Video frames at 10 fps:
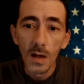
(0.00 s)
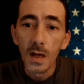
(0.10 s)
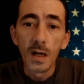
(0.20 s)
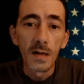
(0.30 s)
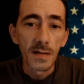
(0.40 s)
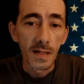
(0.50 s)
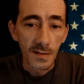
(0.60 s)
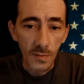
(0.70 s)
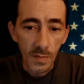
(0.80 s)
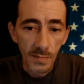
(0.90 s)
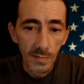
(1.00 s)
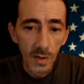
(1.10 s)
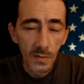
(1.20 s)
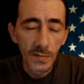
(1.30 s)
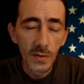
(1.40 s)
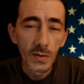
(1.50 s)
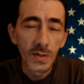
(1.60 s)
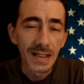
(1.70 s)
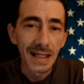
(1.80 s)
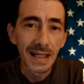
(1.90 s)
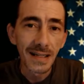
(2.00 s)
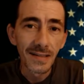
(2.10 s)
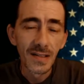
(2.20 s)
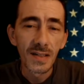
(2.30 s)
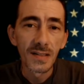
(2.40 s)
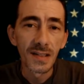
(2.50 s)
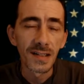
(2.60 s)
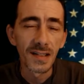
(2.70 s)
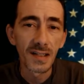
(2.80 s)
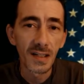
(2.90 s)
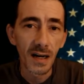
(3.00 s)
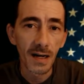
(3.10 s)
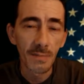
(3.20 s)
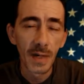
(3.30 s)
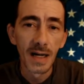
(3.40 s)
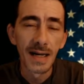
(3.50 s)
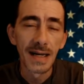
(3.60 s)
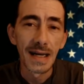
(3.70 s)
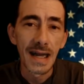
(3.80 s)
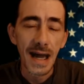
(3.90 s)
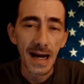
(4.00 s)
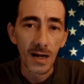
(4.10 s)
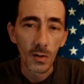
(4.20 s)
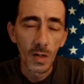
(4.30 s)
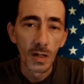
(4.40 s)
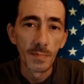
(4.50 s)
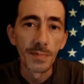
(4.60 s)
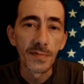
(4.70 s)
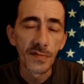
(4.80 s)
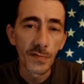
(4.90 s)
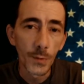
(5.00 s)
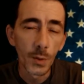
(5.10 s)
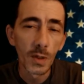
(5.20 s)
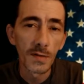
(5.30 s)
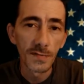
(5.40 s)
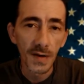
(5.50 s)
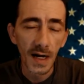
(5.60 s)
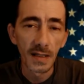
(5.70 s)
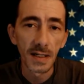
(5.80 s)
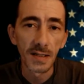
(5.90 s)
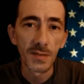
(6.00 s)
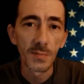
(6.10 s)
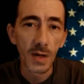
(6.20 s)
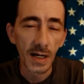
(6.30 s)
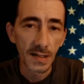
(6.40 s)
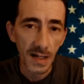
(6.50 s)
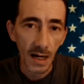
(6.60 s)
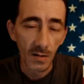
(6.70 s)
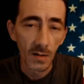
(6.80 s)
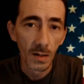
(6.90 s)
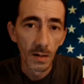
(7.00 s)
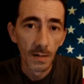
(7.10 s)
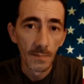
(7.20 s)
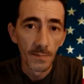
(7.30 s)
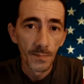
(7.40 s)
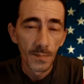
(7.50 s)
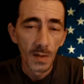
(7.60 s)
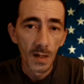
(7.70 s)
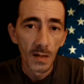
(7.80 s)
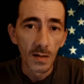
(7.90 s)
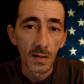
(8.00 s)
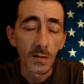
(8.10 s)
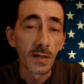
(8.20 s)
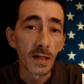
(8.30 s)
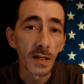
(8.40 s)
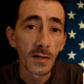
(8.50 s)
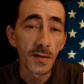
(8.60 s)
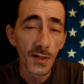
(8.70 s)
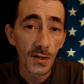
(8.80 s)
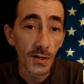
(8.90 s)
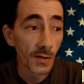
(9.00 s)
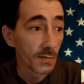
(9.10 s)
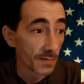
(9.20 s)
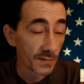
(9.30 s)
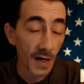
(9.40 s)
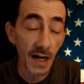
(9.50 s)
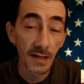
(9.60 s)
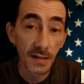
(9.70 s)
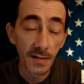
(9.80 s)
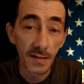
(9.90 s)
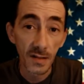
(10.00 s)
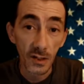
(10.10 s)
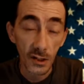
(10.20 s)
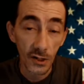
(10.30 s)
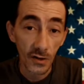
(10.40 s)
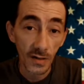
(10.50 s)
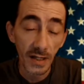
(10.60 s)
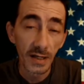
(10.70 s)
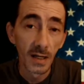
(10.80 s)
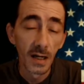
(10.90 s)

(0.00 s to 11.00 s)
This removal needs to stop now, before violence breaks out. You think you saw violence in Charlotte?